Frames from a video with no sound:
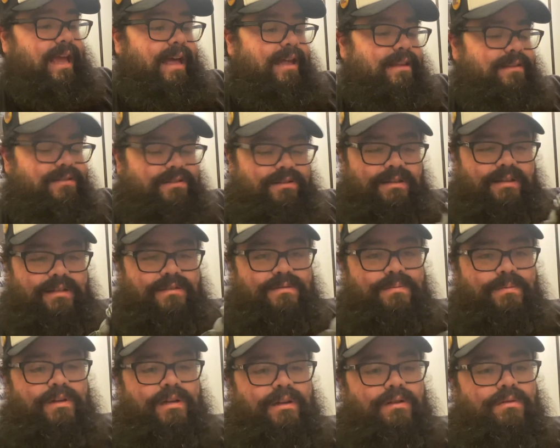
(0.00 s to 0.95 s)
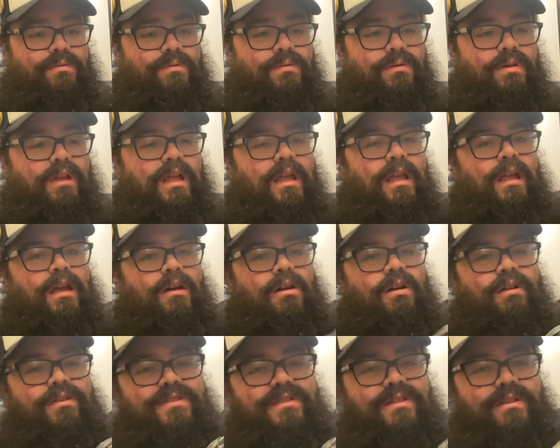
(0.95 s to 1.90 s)
So that's pretty cool.
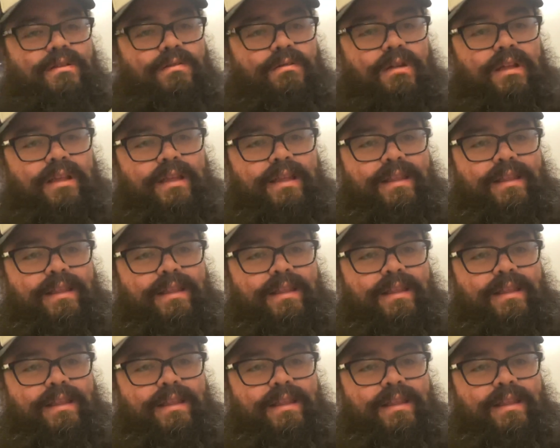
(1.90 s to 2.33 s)
Also,